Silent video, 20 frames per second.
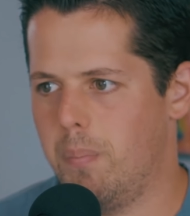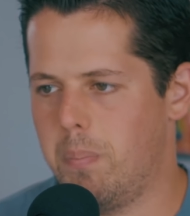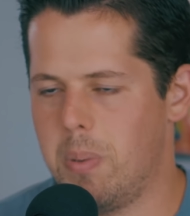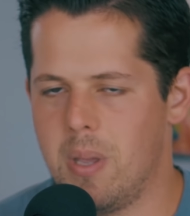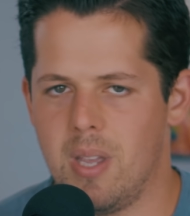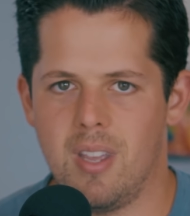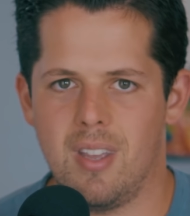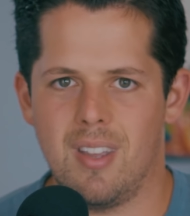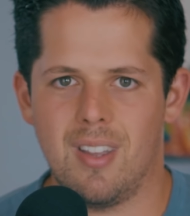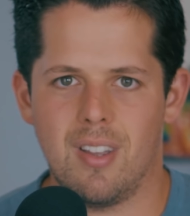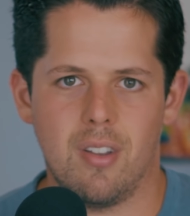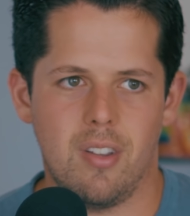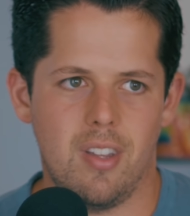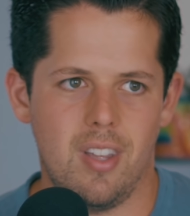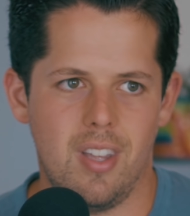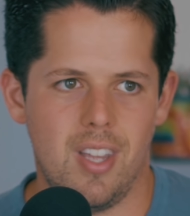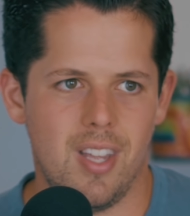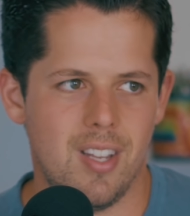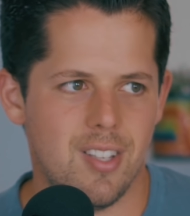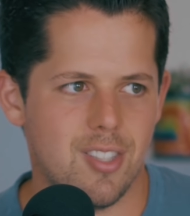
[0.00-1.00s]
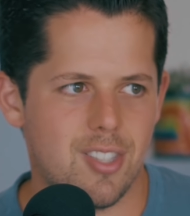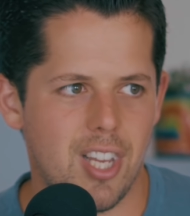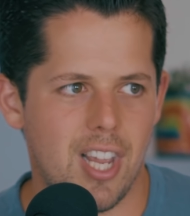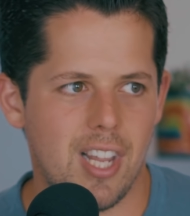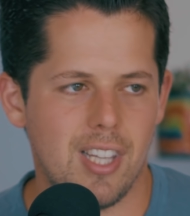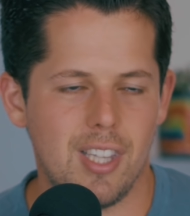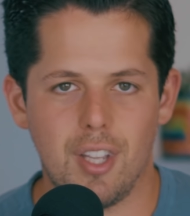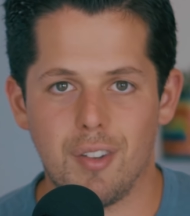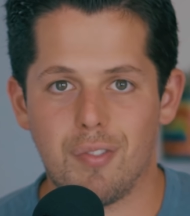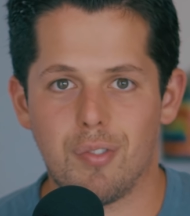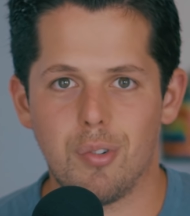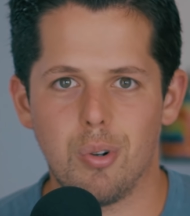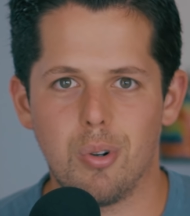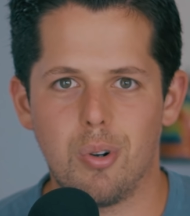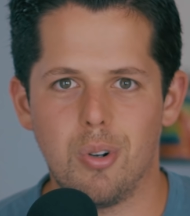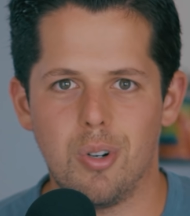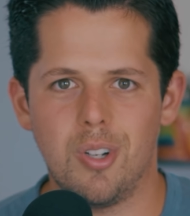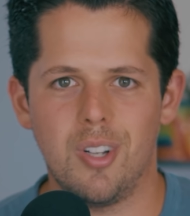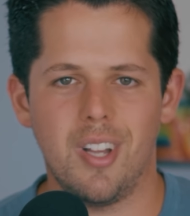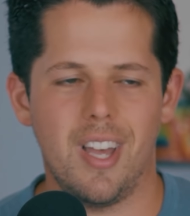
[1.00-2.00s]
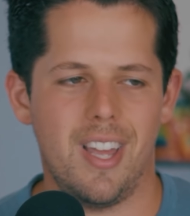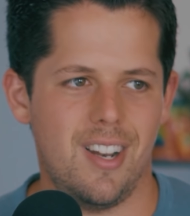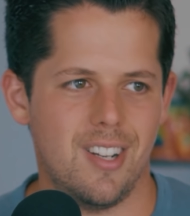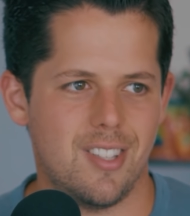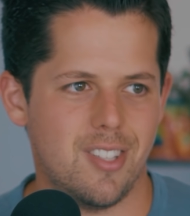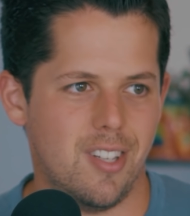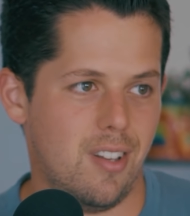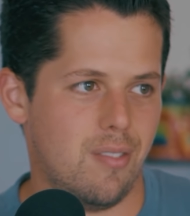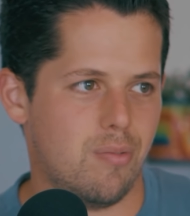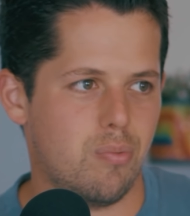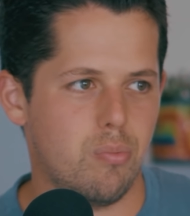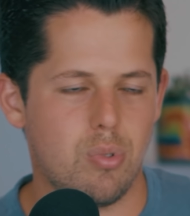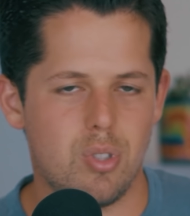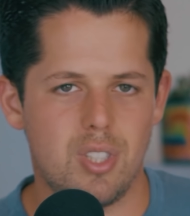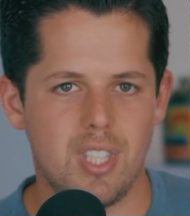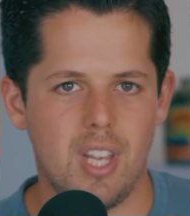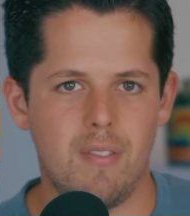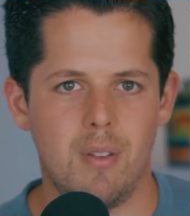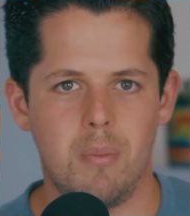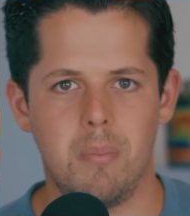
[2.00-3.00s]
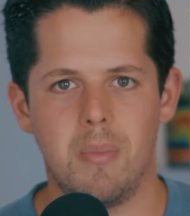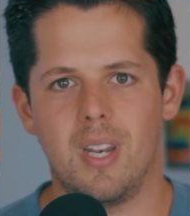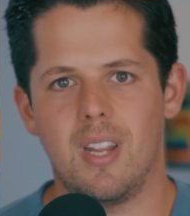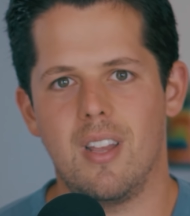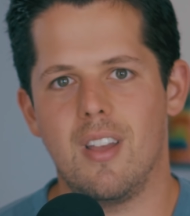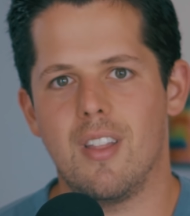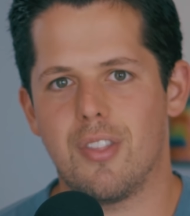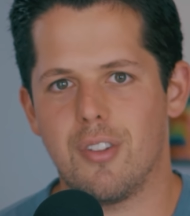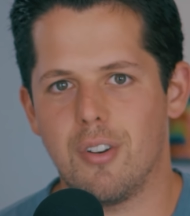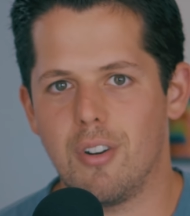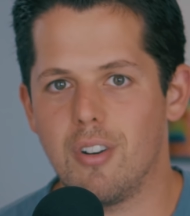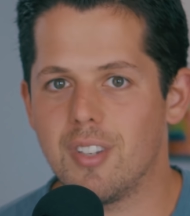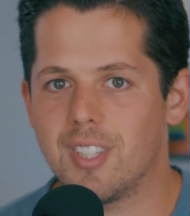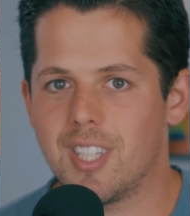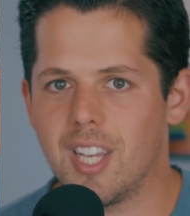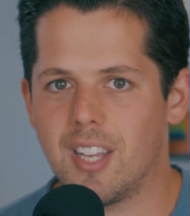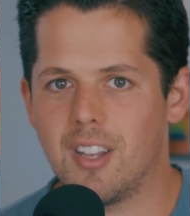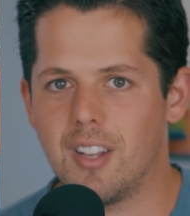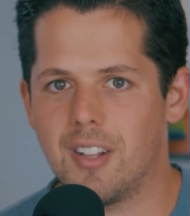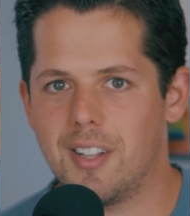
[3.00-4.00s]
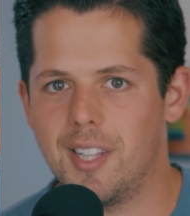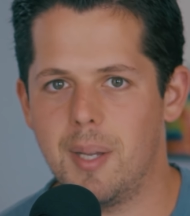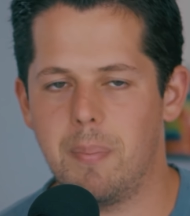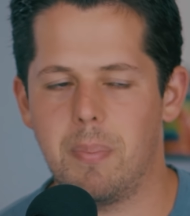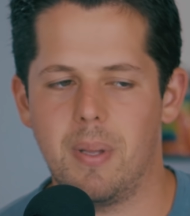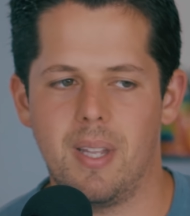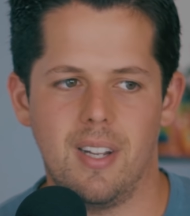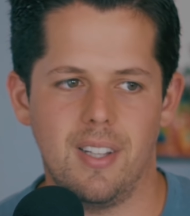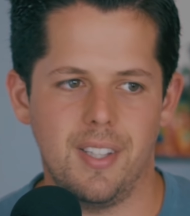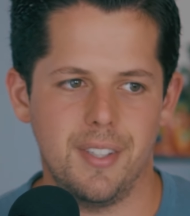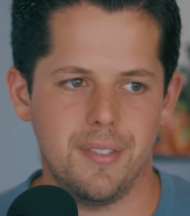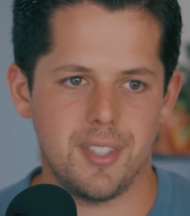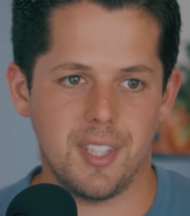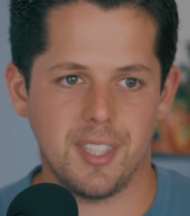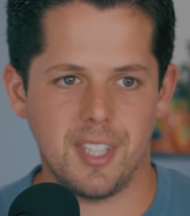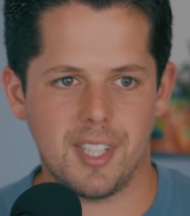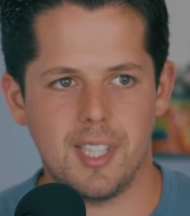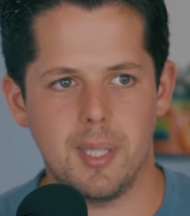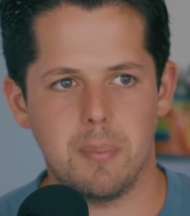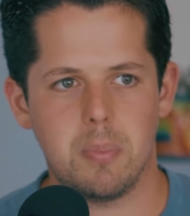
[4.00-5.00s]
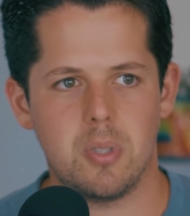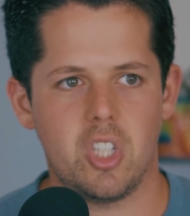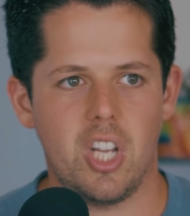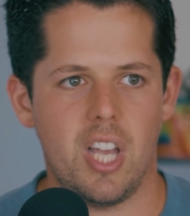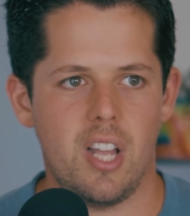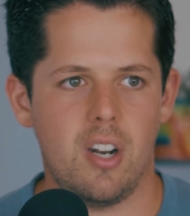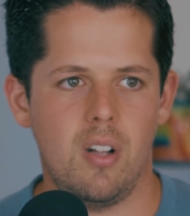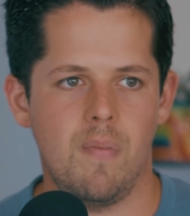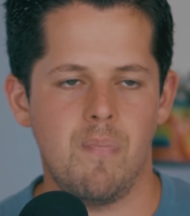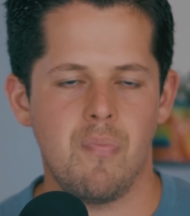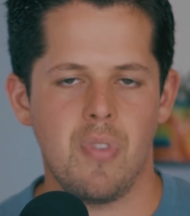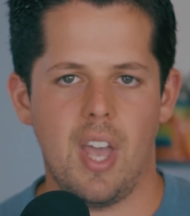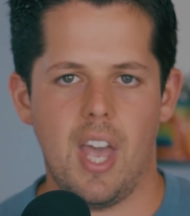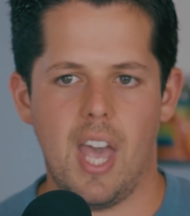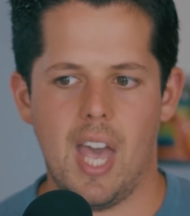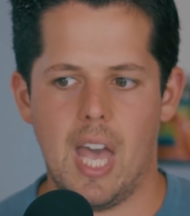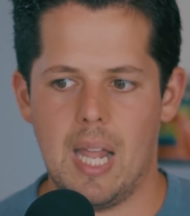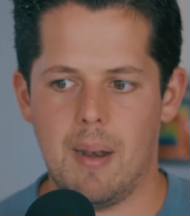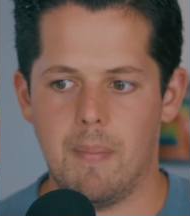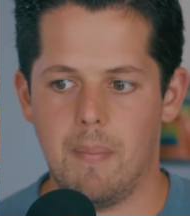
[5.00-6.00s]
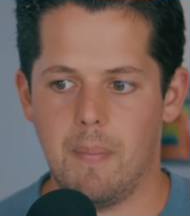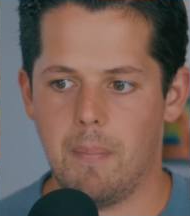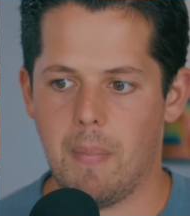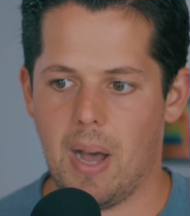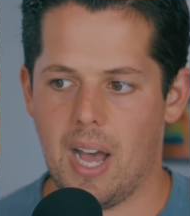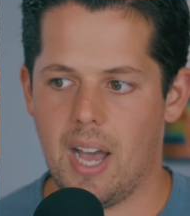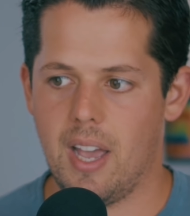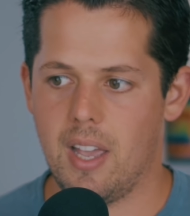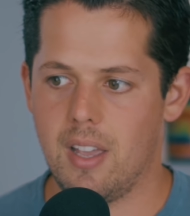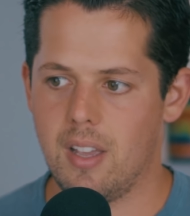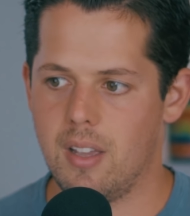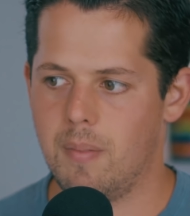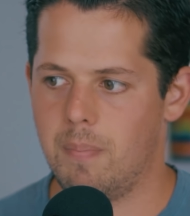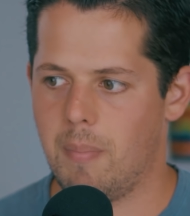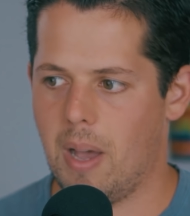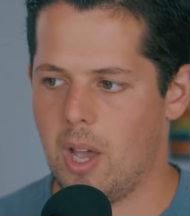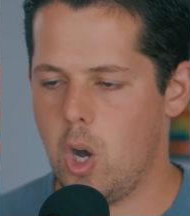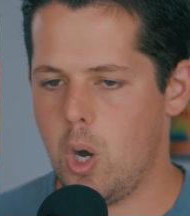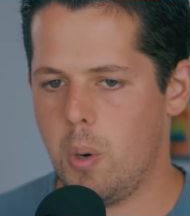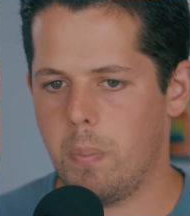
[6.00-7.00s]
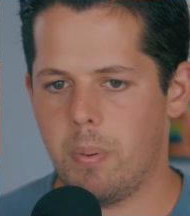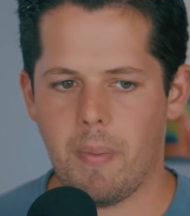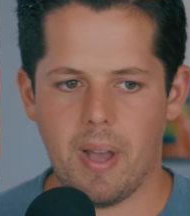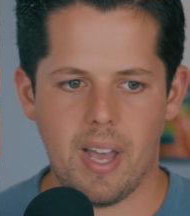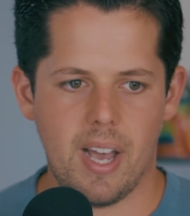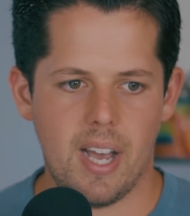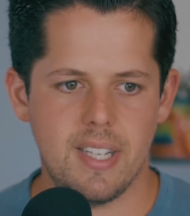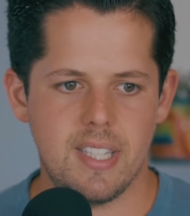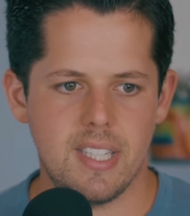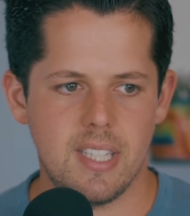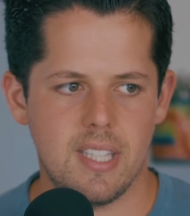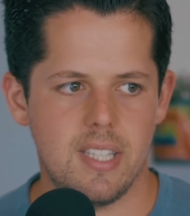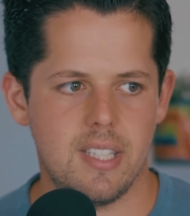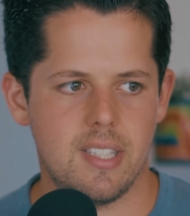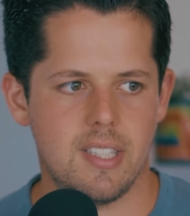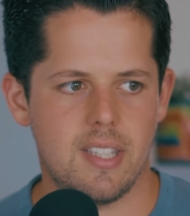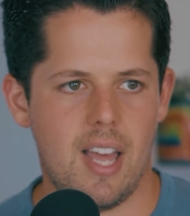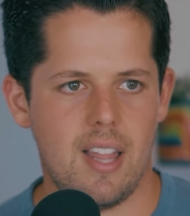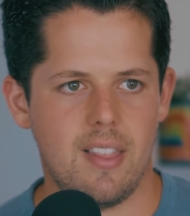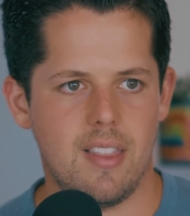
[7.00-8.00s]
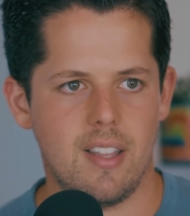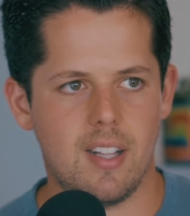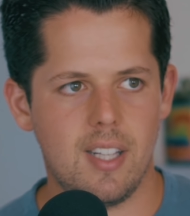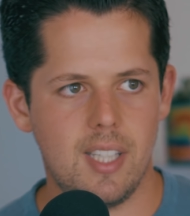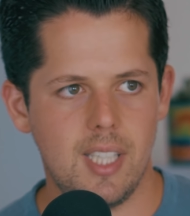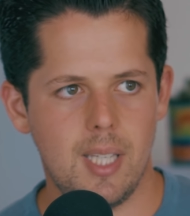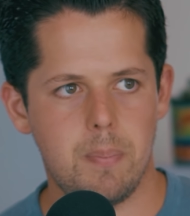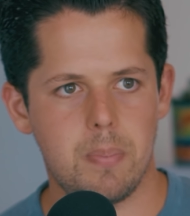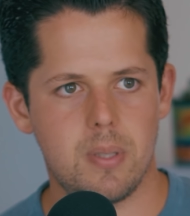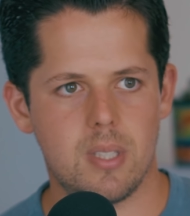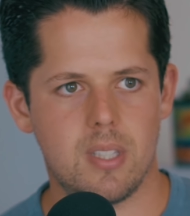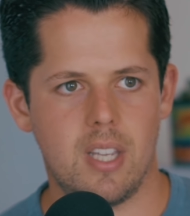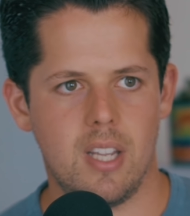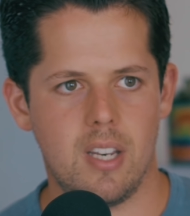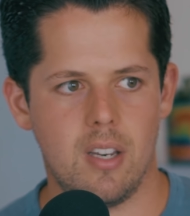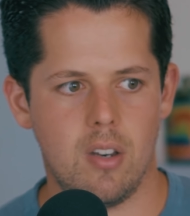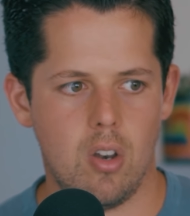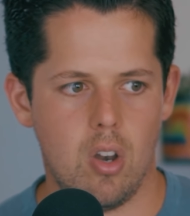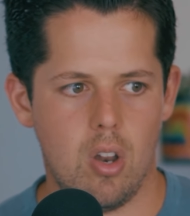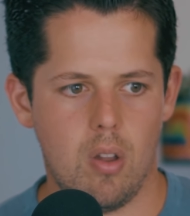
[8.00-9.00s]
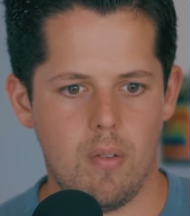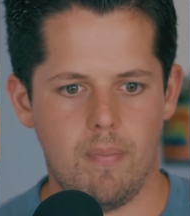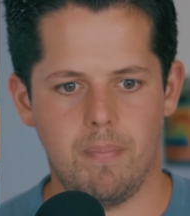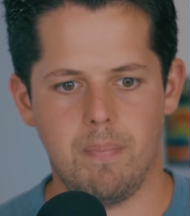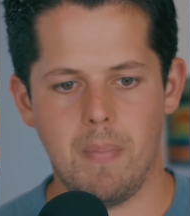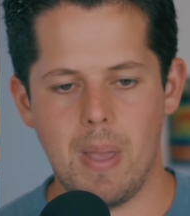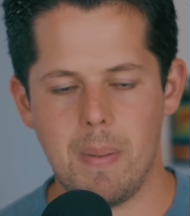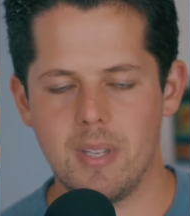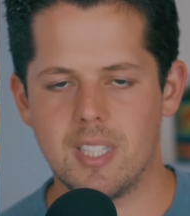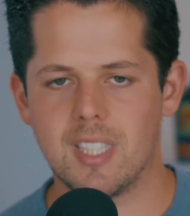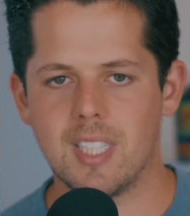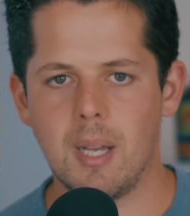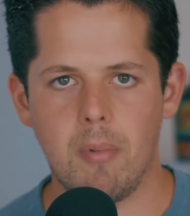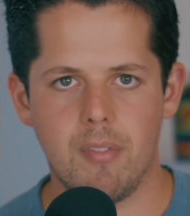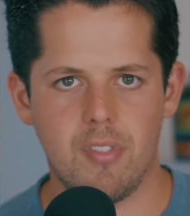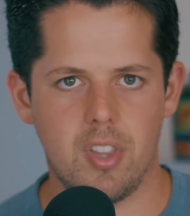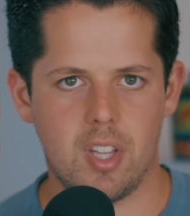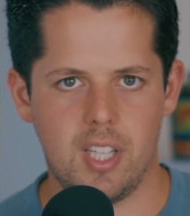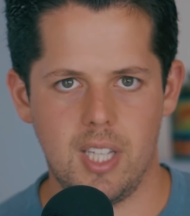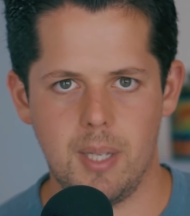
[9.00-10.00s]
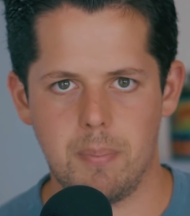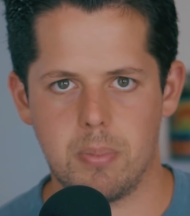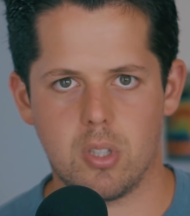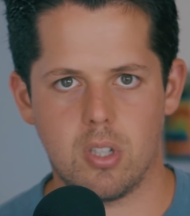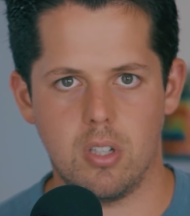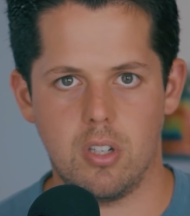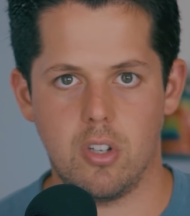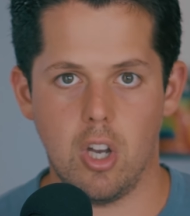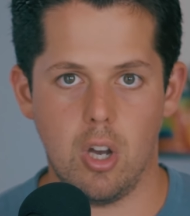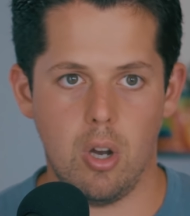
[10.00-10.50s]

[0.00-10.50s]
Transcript: being insanely frugal and it's a seven minute and 30 second clip and it lives on the clips channel. And my my hope, my idea is that the clips can maybe some of the clips could